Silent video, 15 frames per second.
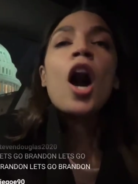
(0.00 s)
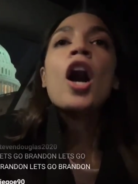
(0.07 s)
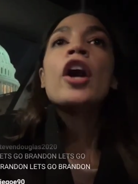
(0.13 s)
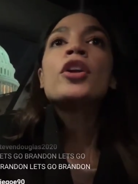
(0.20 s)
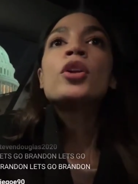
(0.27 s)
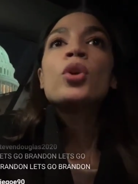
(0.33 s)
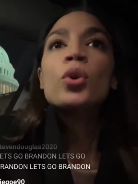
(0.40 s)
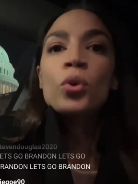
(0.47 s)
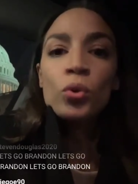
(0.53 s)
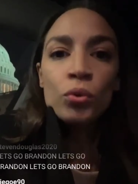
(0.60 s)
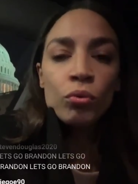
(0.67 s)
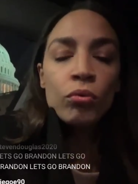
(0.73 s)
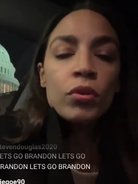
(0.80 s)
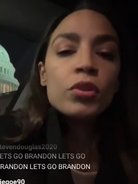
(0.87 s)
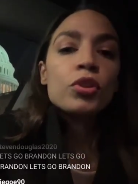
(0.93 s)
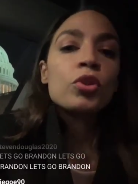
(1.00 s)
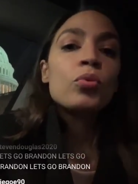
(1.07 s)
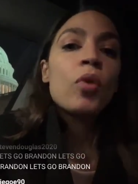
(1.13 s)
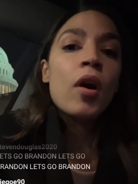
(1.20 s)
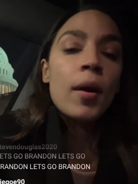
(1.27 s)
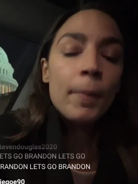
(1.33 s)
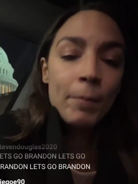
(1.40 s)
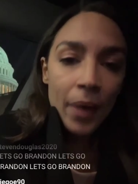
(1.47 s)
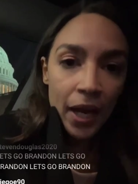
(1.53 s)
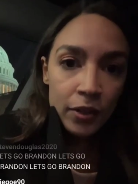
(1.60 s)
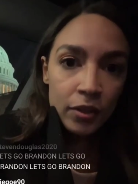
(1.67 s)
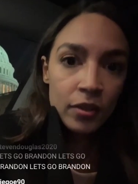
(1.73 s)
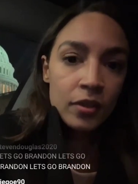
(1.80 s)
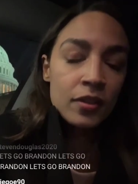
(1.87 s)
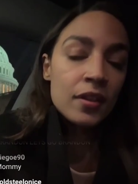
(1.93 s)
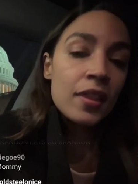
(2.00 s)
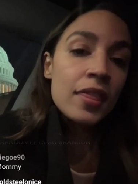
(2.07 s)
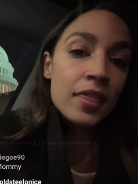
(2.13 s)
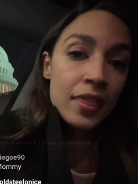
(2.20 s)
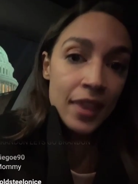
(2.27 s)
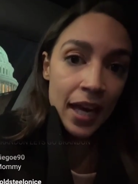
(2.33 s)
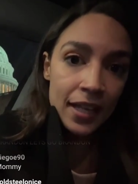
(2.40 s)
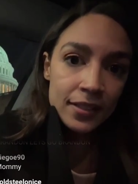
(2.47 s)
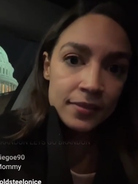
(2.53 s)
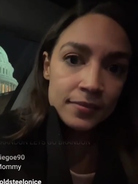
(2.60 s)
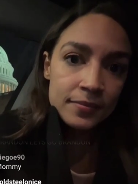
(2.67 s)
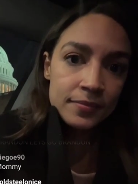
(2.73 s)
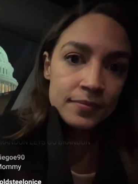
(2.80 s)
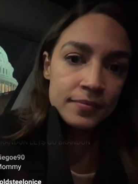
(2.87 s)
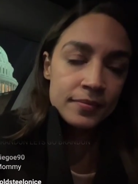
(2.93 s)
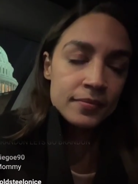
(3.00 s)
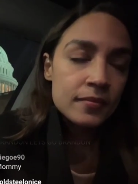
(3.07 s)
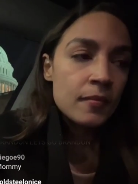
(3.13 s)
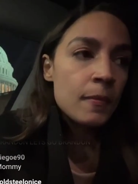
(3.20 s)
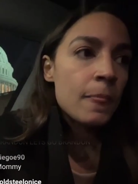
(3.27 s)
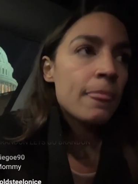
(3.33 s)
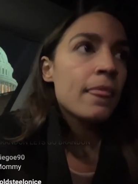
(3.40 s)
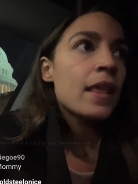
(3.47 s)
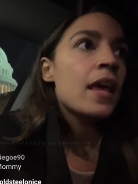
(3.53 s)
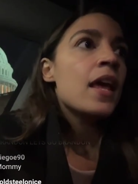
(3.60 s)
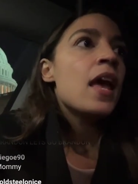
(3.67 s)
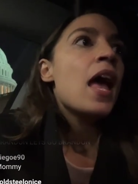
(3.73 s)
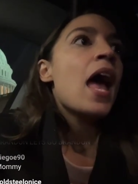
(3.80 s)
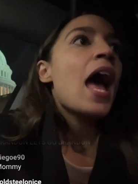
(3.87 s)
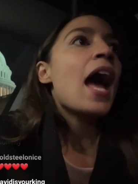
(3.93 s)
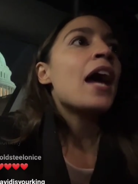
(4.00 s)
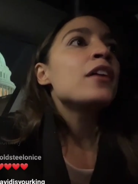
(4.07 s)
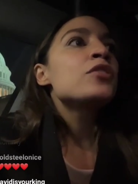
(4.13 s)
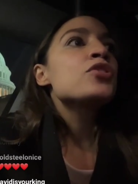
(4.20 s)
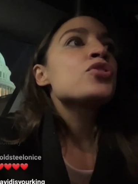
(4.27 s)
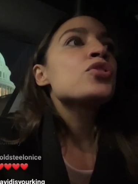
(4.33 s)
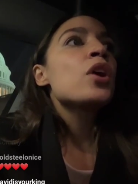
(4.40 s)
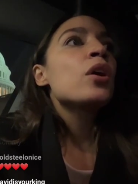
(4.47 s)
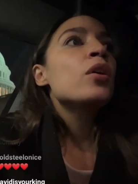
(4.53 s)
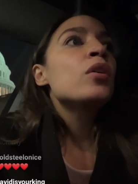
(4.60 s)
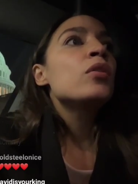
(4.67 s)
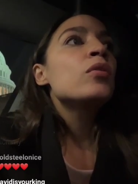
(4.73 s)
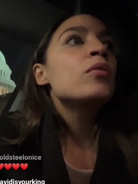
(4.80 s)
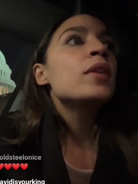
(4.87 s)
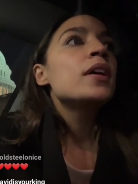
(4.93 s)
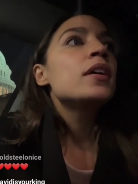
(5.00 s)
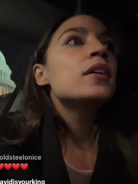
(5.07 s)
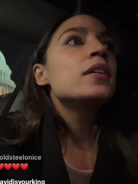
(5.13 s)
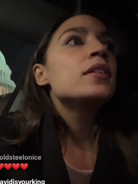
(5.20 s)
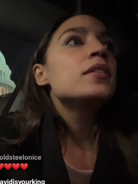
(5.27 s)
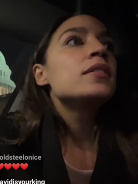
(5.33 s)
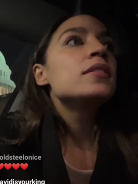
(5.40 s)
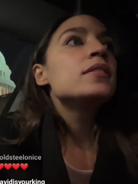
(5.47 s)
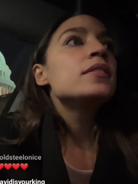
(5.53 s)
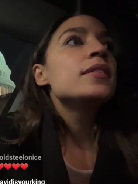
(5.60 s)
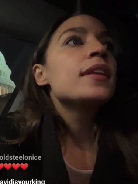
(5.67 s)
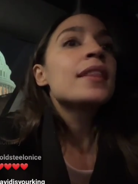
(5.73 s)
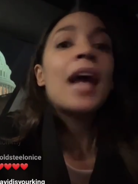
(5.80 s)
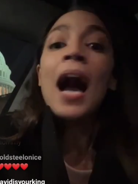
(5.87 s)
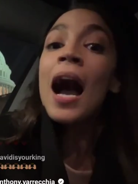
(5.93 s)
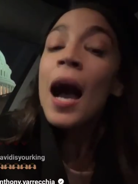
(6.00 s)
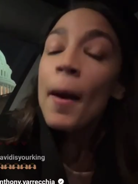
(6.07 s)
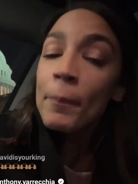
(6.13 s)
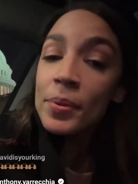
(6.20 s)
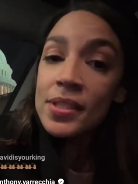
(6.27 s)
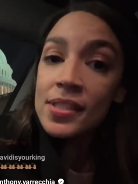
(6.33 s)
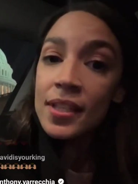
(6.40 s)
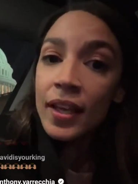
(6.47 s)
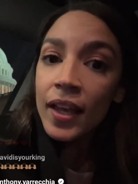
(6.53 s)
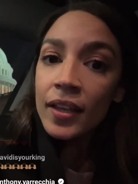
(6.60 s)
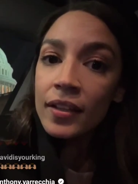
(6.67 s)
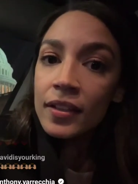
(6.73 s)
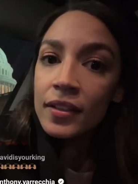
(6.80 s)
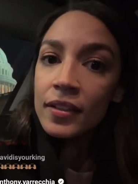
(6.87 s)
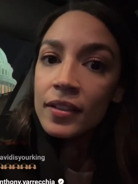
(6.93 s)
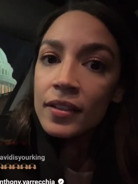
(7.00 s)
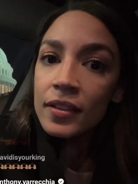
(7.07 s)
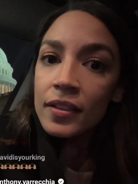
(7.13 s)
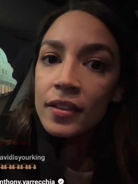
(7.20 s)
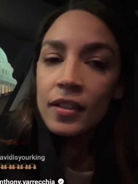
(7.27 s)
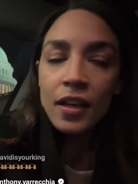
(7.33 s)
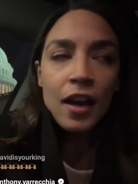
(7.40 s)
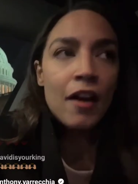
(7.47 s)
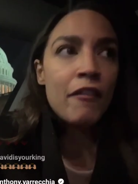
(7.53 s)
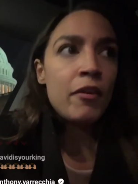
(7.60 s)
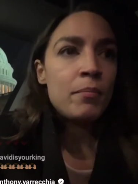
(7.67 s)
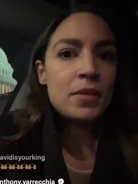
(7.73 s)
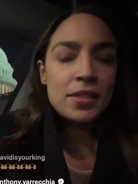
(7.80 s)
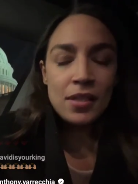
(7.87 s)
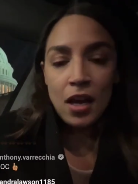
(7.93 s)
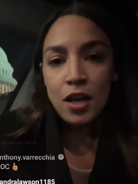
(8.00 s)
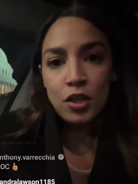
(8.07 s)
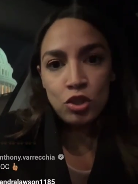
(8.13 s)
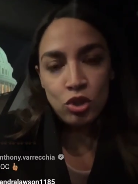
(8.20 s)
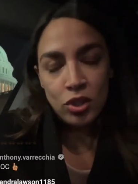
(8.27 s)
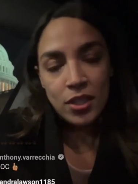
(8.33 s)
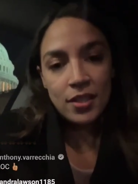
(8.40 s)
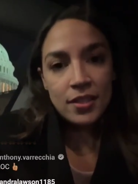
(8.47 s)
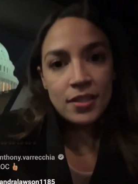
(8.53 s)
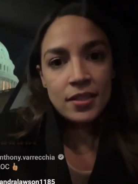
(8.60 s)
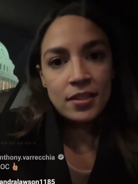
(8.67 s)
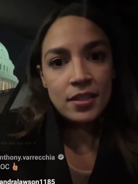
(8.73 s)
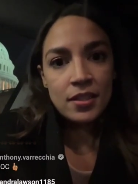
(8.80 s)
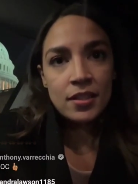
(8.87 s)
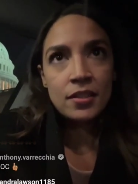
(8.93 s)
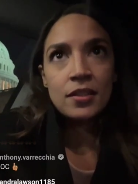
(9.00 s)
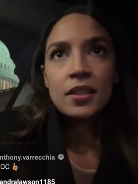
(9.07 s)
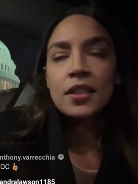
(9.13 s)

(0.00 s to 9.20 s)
on who you are better than. And so the opposite of a misogynist,